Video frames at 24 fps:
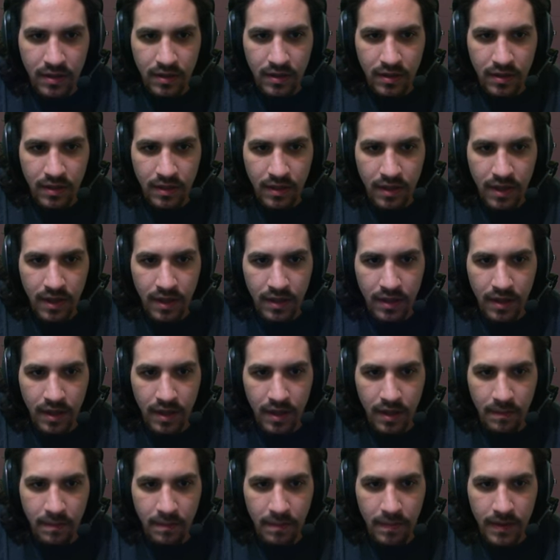that,
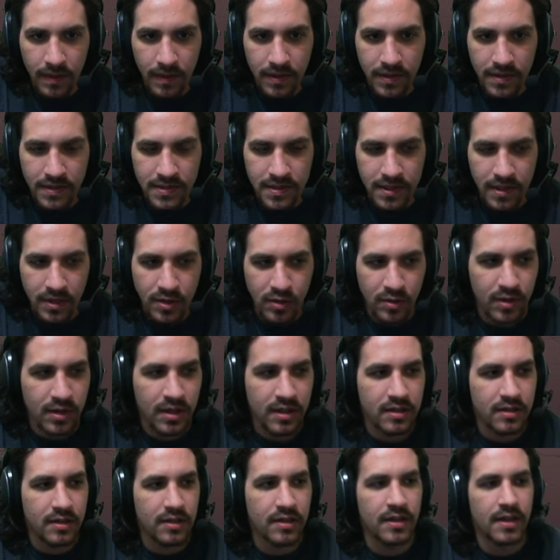oh, there it is. You
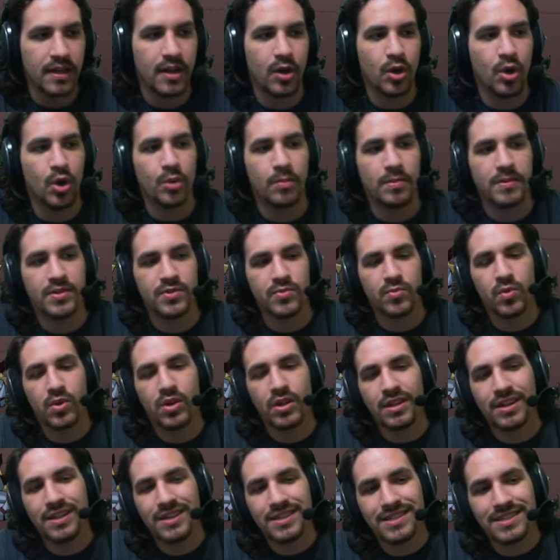click on and it opens
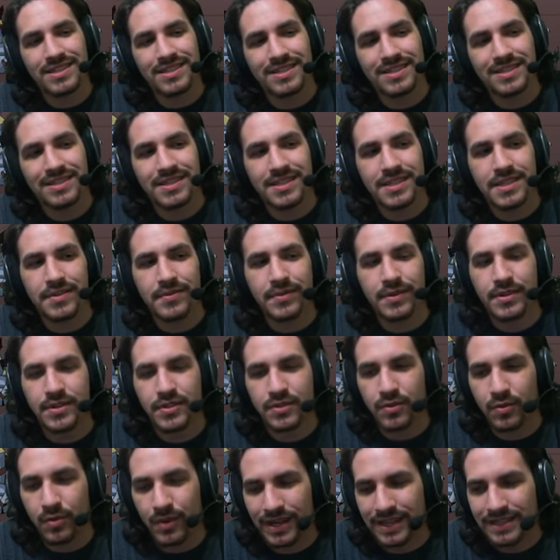Warlock's secret
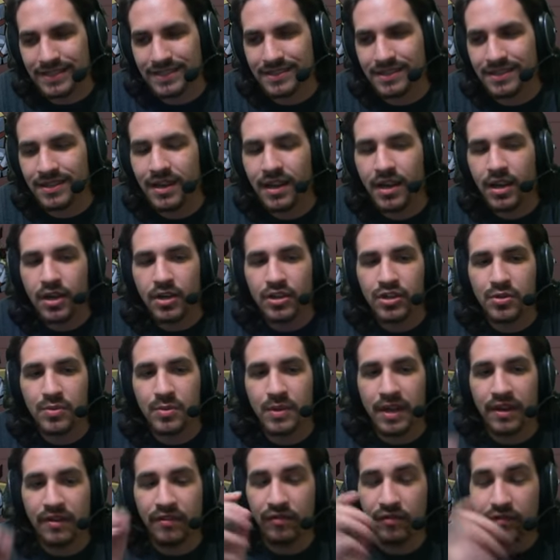quest. You
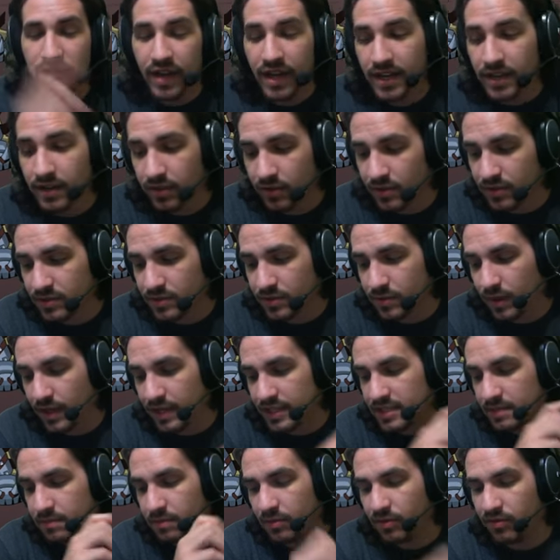can find this
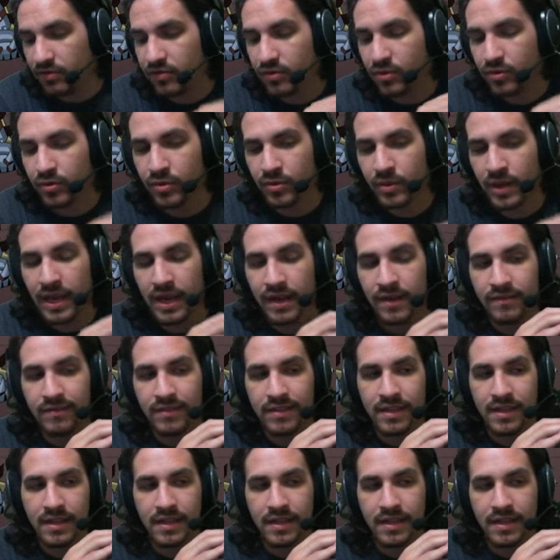quest before you have the